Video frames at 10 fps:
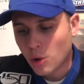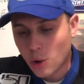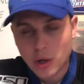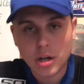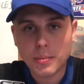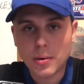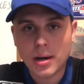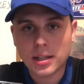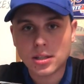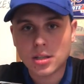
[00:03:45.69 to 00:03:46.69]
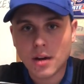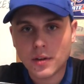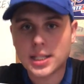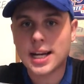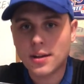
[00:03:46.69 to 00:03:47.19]
Who could be ranked in this
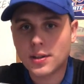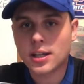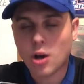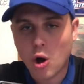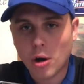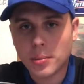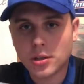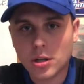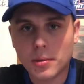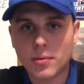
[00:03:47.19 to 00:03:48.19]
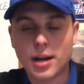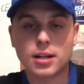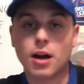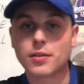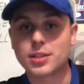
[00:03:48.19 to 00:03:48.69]
conference? I definitely think Auburn could be
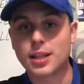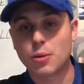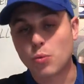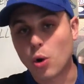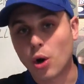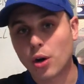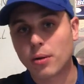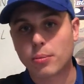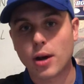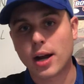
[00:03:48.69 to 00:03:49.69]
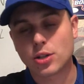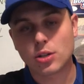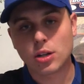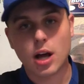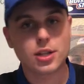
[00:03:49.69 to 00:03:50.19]
ranked. Obviously, they were prior
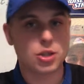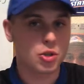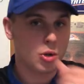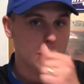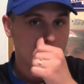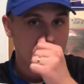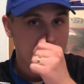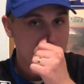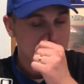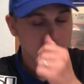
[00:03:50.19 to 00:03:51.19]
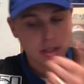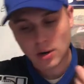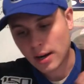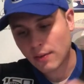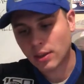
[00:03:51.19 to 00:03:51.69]
to the loss to Georgia last week,
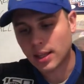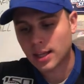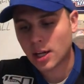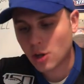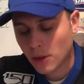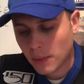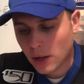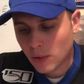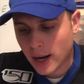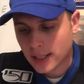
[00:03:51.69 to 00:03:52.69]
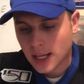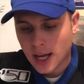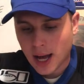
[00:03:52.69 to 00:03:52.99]
so I definitely think they could be ranked.